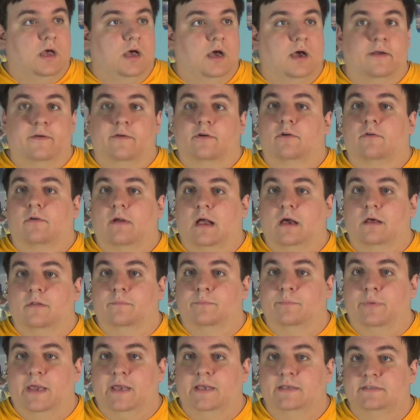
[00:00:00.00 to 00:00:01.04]

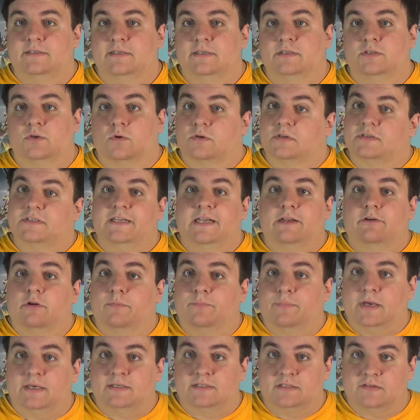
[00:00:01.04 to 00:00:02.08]
underground bases, or secret
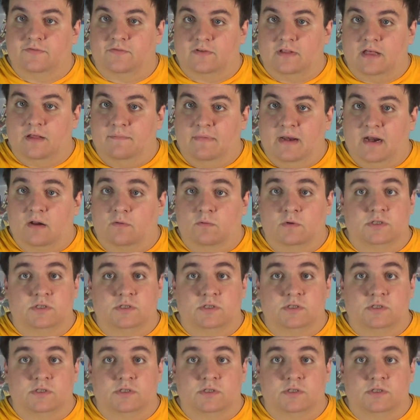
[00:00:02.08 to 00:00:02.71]
bases for that matter,